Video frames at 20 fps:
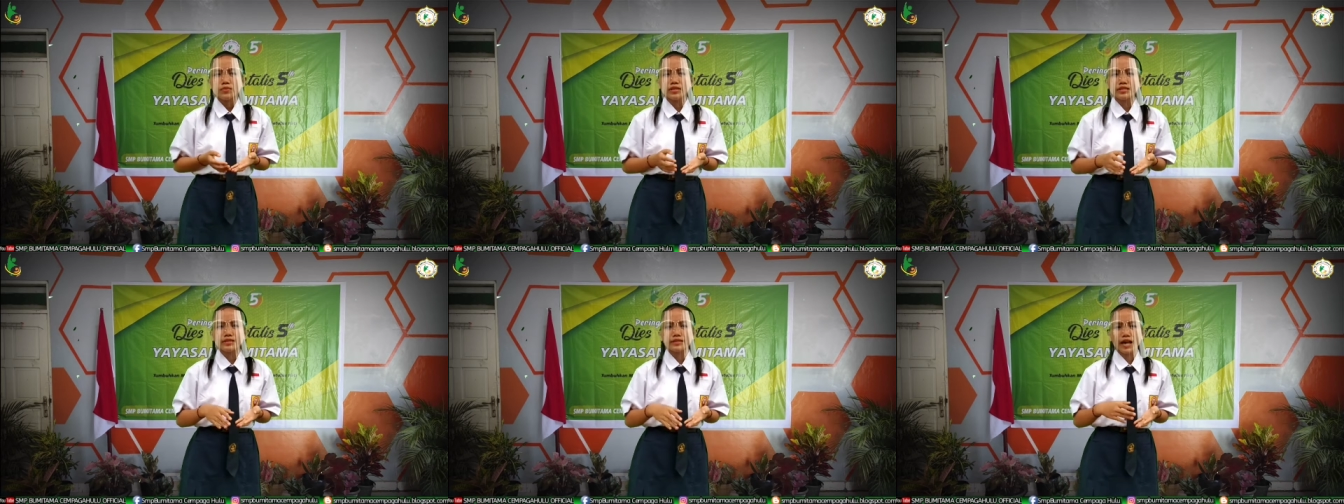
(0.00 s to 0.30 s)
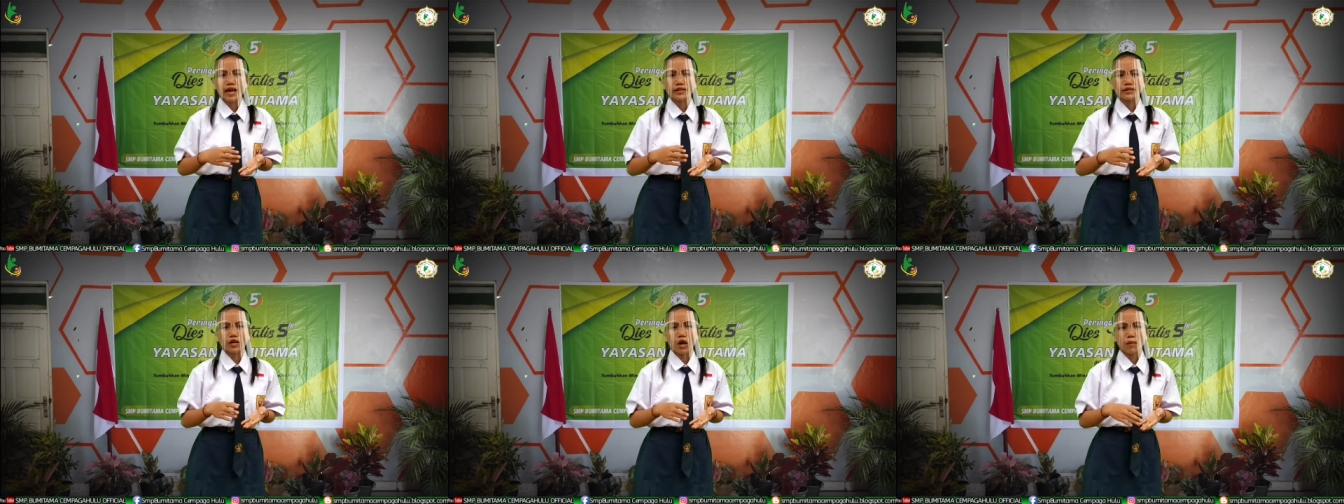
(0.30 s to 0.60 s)

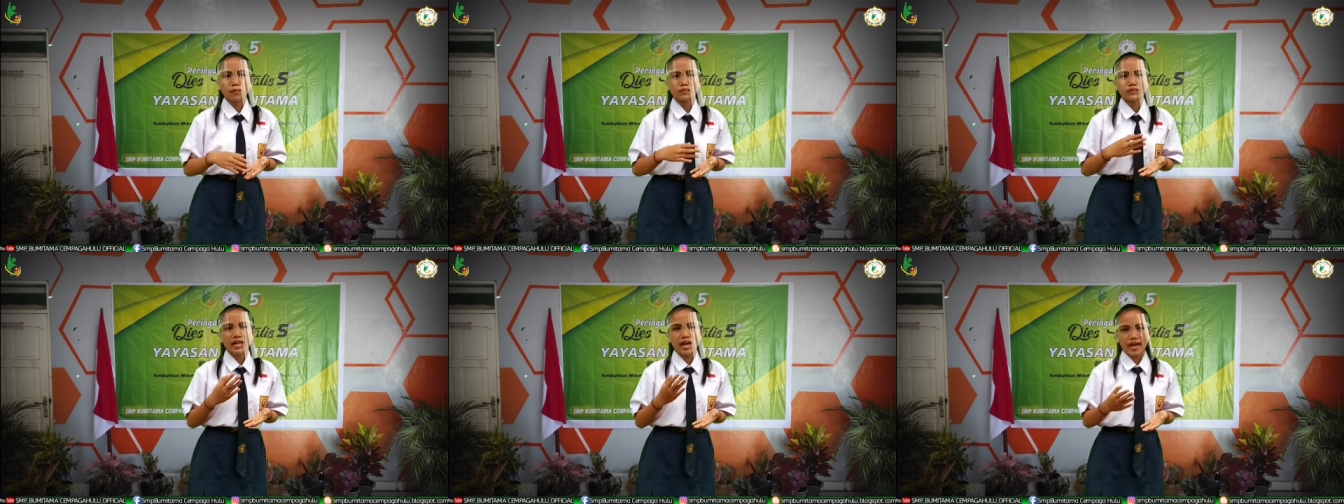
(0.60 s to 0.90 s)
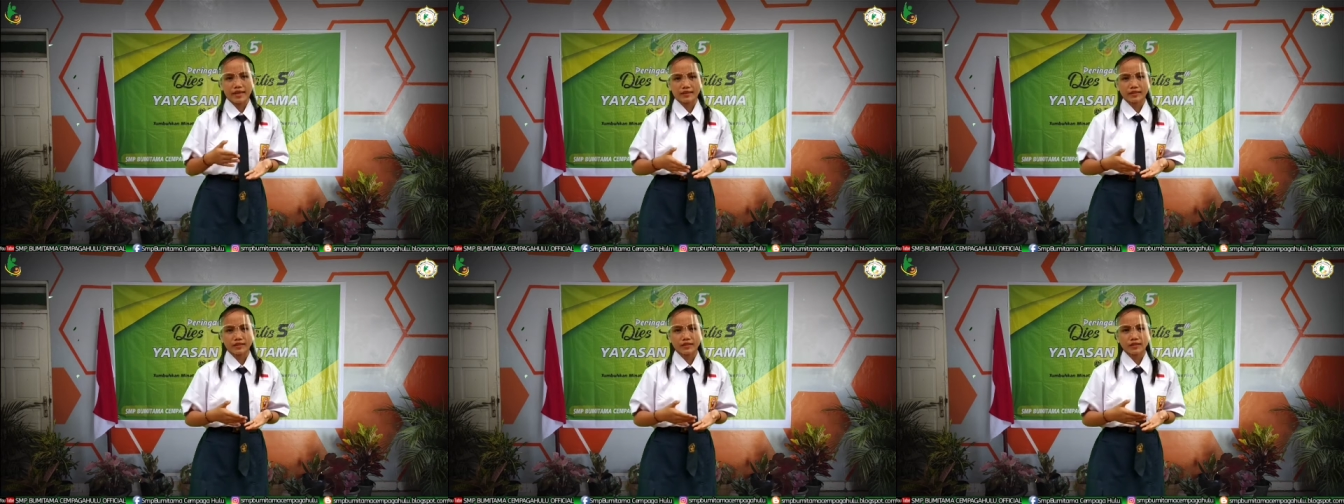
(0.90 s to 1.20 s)
Besides of
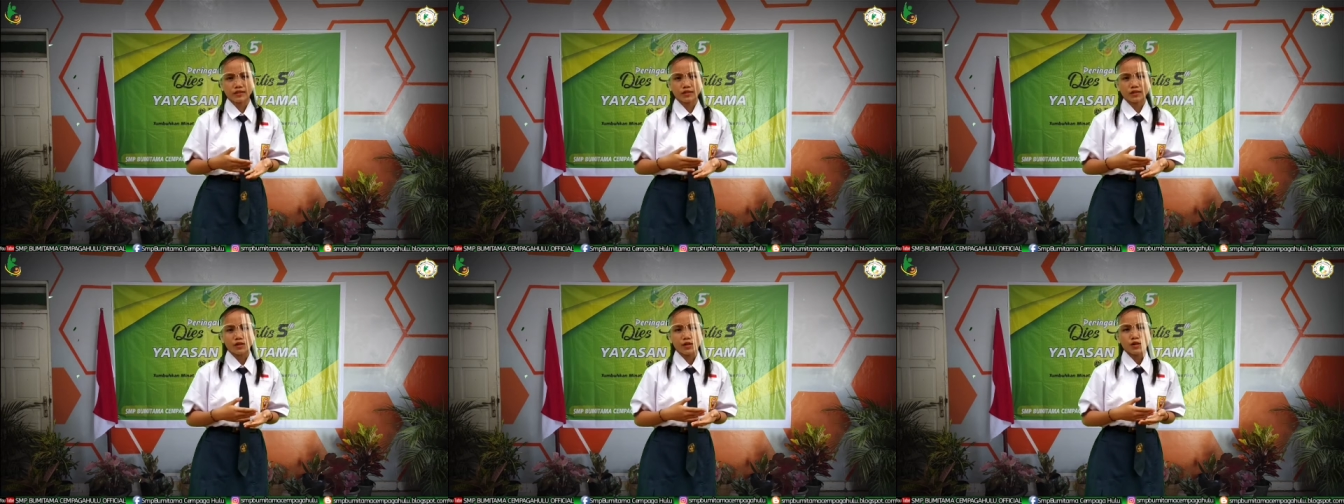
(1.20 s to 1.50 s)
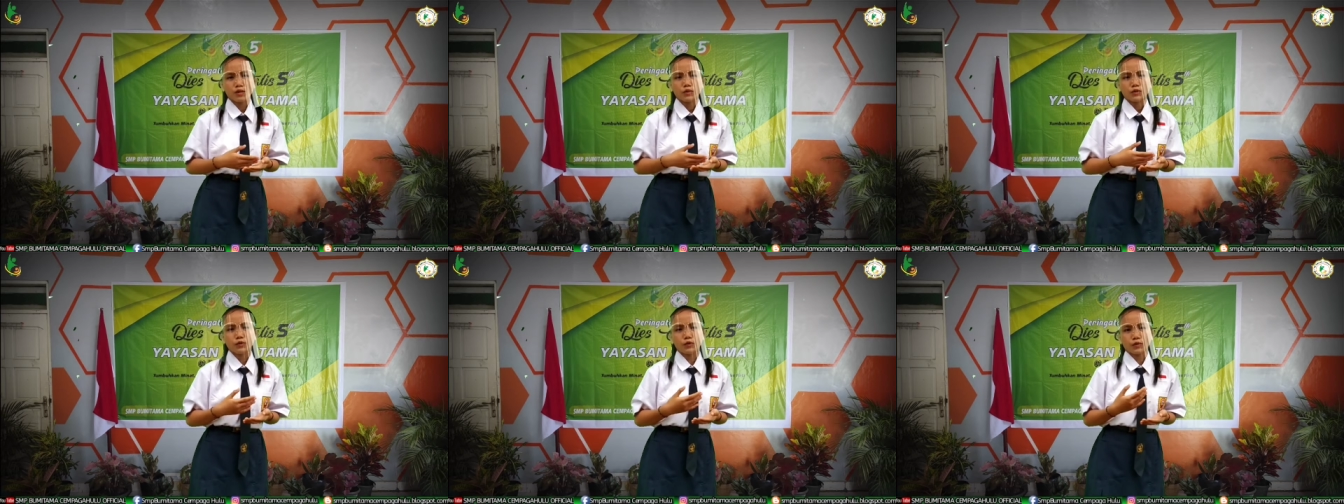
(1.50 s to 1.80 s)
that,
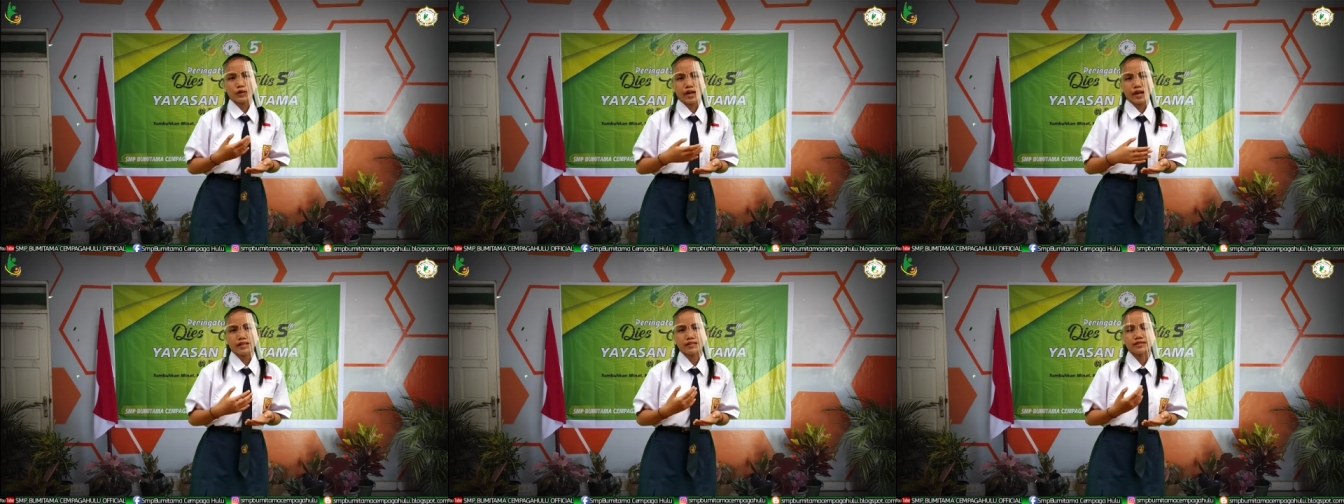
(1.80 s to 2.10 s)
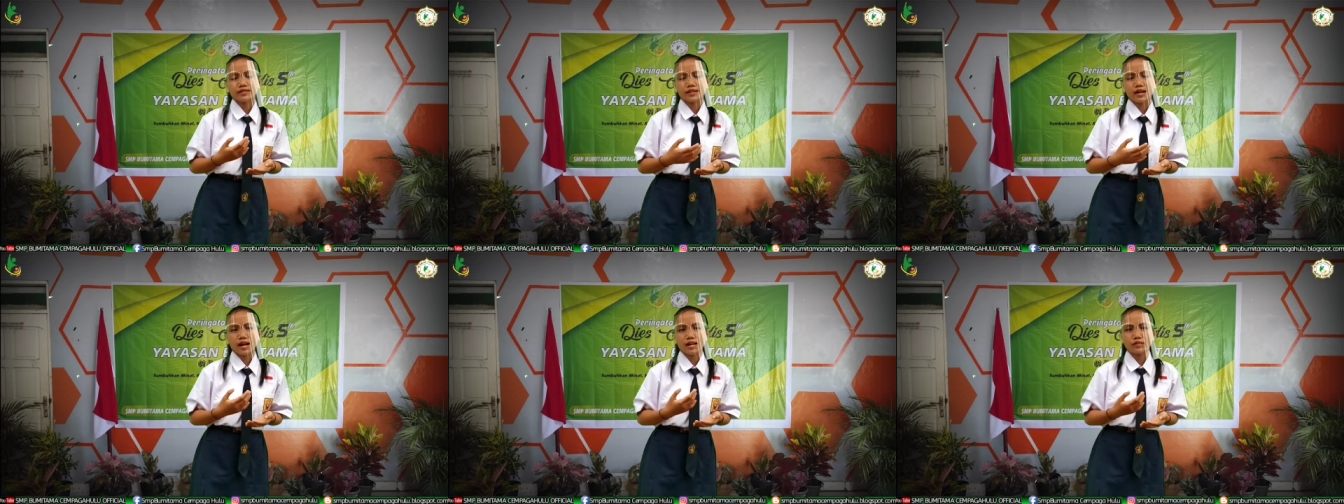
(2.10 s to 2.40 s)
you
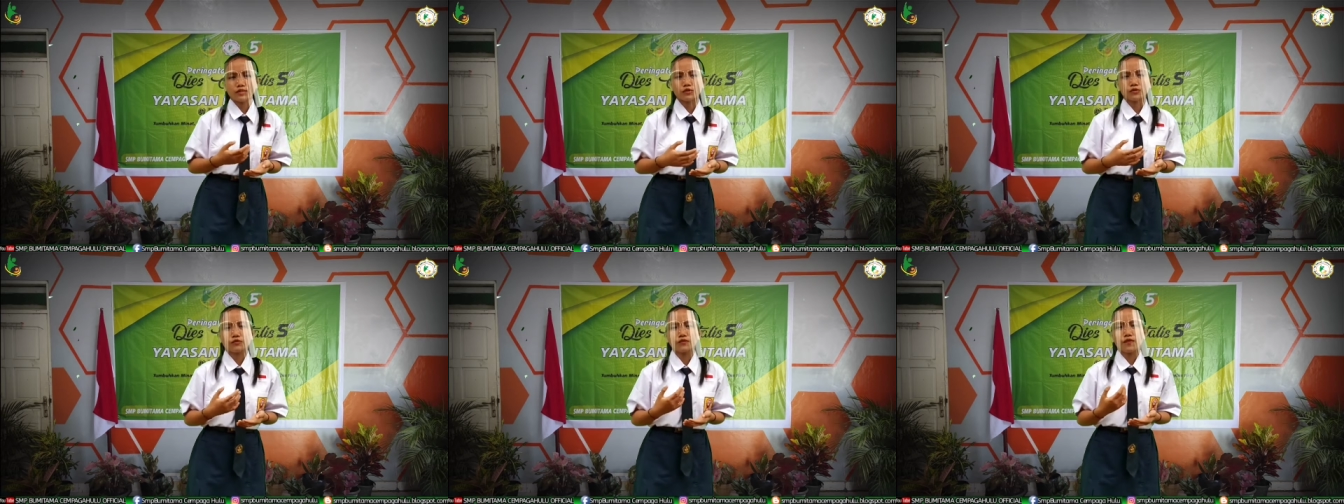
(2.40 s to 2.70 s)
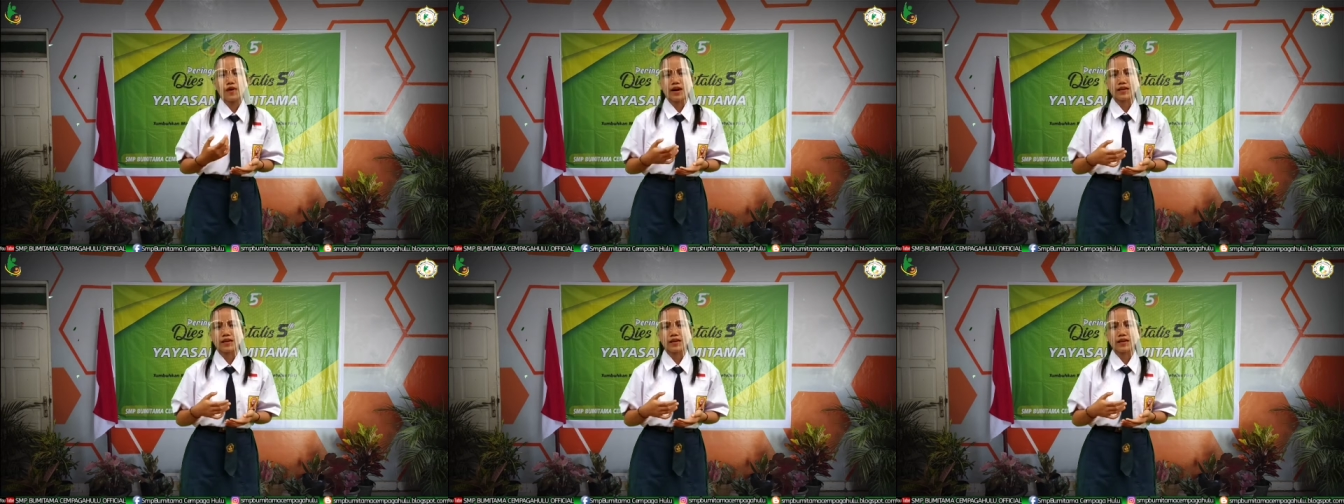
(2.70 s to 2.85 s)
can try to